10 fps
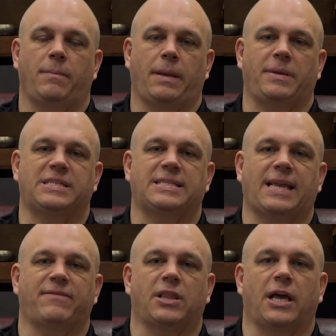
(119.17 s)
maybe
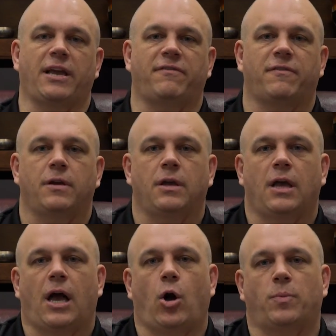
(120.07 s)
save a life,
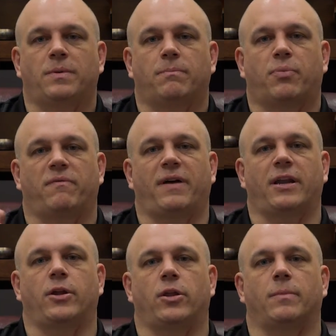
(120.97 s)
help prevent
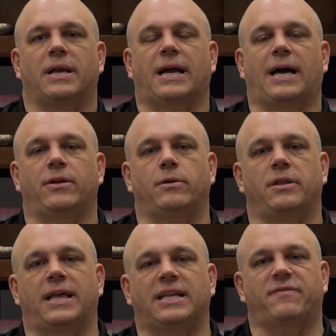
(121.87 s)
another Macondo,
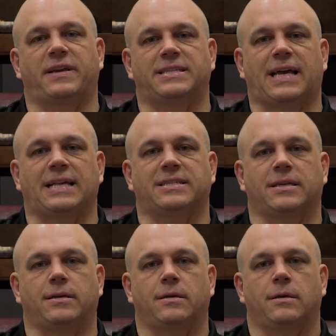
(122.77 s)
then
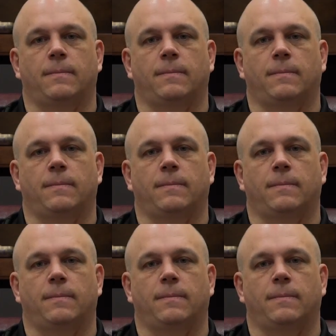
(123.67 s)
fantastic.